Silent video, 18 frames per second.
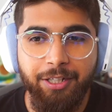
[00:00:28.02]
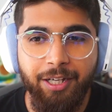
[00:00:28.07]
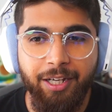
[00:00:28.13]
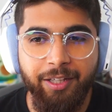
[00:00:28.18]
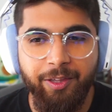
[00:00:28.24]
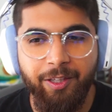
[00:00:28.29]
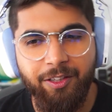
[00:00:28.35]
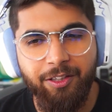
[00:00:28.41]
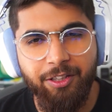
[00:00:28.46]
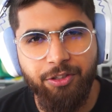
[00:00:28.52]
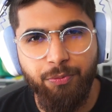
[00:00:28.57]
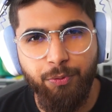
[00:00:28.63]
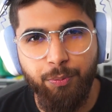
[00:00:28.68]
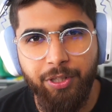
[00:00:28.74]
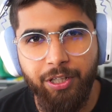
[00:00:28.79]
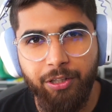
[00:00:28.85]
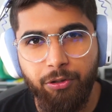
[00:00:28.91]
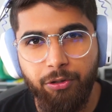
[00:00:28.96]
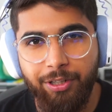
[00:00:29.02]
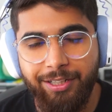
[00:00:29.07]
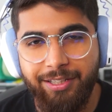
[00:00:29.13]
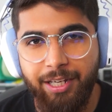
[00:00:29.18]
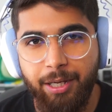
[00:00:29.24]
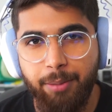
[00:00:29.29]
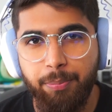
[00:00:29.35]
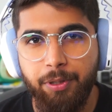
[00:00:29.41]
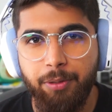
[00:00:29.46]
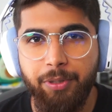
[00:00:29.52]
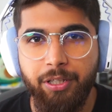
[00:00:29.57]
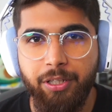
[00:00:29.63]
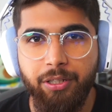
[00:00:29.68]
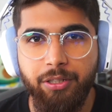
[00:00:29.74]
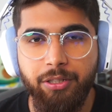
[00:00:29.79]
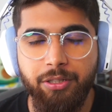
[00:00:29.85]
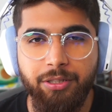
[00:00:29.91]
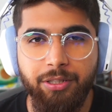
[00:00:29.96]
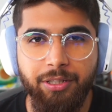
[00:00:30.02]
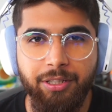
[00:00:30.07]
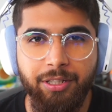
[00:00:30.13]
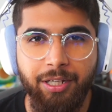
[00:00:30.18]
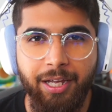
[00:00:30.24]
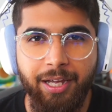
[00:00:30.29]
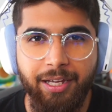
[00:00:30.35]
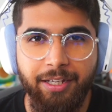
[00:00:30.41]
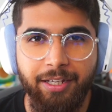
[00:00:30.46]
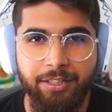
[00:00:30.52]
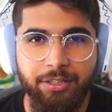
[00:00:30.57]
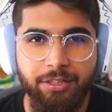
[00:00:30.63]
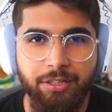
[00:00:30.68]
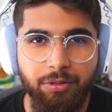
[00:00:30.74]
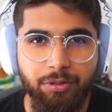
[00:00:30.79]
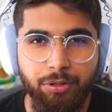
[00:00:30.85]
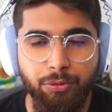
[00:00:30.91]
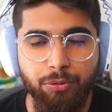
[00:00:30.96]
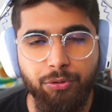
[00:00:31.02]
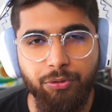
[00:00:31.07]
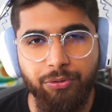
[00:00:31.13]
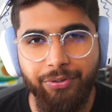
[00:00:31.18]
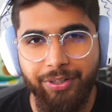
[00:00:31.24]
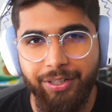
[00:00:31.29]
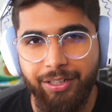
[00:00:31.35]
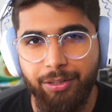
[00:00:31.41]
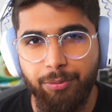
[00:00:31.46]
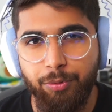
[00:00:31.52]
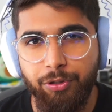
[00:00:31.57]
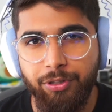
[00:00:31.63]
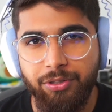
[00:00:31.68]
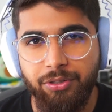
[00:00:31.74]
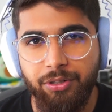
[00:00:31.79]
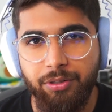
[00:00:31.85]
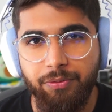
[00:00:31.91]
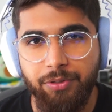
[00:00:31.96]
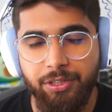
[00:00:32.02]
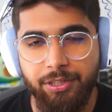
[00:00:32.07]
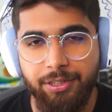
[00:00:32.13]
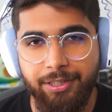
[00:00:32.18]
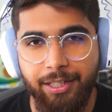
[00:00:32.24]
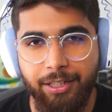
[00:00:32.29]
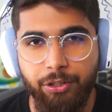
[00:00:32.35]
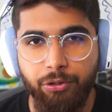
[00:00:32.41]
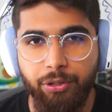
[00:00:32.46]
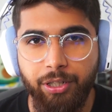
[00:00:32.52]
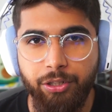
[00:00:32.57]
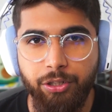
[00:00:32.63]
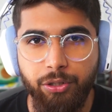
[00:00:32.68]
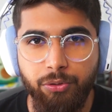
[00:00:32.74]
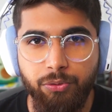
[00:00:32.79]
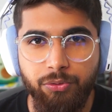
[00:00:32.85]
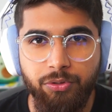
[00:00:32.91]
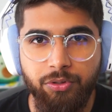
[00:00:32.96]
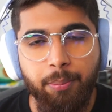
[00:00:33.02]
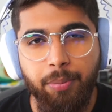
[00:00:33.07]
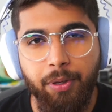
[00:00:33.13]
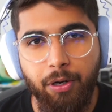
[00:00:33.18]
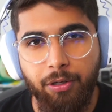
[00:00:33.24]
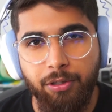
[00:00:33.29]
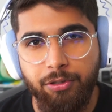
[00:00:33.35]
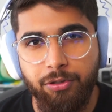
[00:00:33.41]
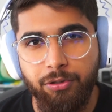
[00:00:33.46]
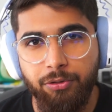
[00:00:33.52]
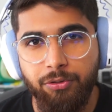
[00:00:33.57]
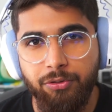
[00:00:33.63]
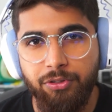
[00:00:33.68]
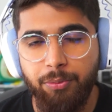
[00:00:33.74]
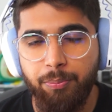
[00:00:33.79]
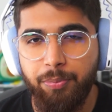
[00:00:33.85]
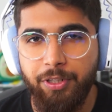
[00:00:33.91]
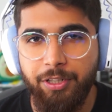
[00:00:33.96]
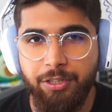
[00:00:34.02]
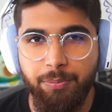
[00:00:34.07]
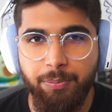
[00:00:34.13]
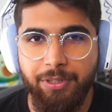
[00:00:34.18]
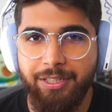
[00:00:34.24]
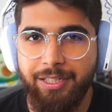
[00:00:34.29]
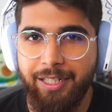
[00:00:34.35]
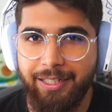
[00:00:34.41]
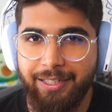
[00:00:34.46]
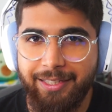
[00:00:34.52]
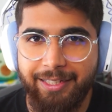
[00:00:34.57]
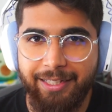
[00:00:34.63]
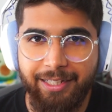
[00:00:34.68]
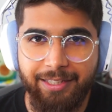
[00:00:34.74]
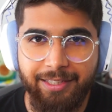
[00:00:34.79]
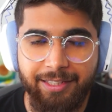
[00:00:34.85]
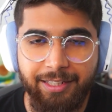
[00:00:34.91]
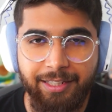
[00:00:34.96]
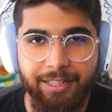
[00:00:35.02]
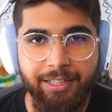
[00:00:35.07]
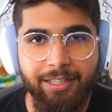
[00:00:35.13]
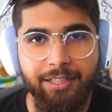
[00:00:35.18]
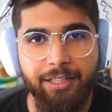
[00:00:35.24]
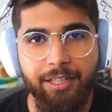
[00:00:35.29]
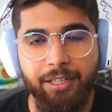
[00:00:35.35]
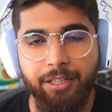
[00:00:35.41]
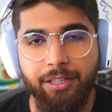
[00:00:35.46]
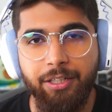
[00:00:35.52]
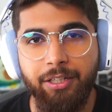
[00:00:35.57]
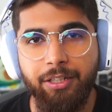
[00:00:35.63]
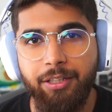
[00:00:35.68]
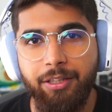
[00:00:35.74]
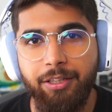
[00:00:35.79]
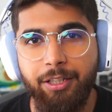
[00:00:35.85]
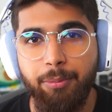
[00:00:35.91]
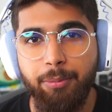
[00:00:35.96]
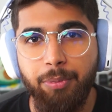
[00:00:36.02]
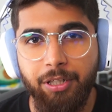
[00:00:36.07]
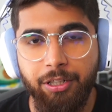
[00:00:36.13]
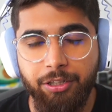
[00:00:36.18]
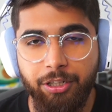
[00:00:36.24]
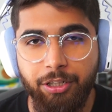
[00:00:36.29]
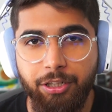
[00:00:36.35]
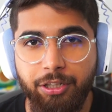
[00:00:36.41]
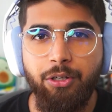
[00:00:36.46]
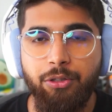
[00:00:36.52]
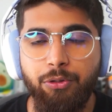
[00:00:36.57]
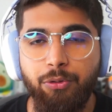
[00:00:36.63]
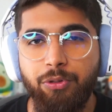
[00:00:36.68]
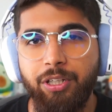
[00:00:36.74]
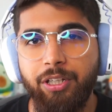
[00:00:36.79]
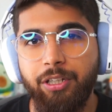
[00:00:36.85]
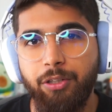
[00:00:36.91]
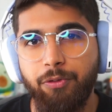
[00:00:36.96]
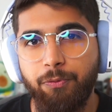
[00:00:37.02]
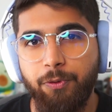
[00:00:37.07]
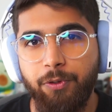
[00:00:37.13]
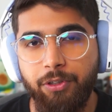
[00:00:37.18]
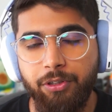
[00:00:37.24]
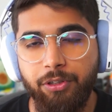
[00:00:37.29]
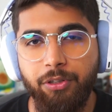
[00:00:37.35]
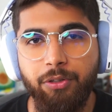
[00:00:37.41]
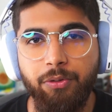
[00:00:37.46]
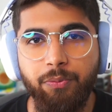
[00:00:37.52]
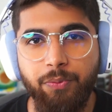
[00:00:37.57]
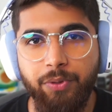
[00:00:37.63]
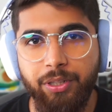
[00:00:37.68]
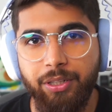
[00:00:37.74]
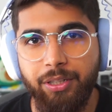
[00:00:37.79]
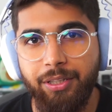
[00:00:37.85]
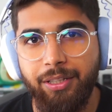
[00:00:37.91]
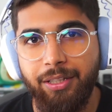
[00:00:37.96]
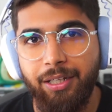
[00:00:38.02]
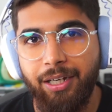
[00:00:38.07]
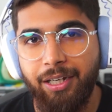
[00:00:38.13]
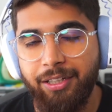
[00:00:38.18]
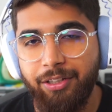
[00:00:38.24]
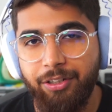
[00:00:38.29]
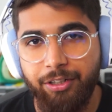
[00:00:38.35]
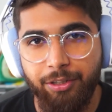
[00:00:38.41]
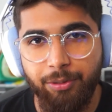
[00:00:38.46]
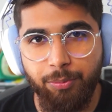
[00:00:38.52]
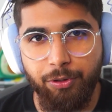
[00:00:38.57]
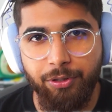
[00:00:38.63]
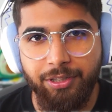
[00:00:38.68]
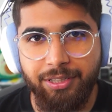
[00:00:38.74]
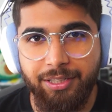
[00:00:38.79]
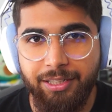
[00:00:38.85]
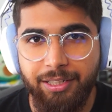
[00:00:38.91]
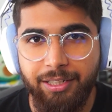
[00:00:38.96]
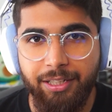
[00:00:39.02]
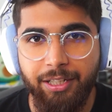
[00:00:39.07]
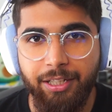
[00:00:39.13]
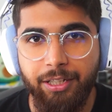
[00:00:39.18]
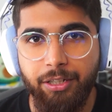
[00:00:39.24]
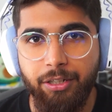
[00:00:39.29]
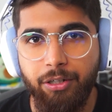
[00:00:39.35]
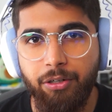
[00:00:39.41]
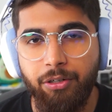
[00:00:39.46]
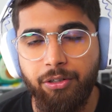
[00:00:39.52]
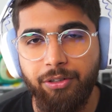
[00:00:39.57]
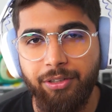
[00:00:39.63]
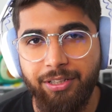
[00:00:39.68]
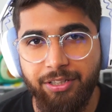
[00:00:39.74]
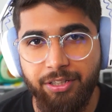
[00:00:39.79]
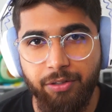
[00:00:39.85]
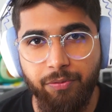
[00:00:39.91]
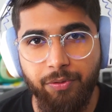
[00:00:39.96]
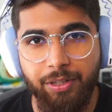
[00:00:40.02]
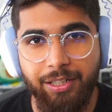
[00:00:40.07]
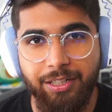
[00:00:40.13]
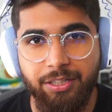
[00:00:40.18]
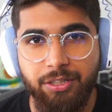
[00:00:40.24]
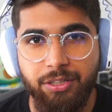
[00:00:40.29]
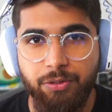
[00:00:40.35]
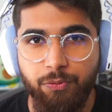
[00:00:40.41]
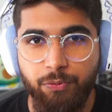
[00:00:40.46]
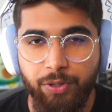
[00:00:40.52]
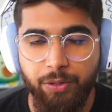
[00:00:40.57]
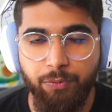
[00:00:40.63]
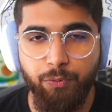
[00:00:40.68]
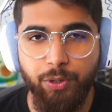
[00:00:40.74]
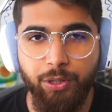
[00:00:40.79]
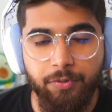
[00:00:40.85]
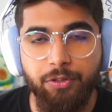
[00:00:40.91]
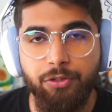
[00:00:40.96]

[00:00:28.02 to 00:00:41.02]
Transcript: I think this would be a good example because it has 2 to 3 AWS services that you can use, but also some principles like CI/CD and the ability to take it further with either AWS CDK or the serverless framework.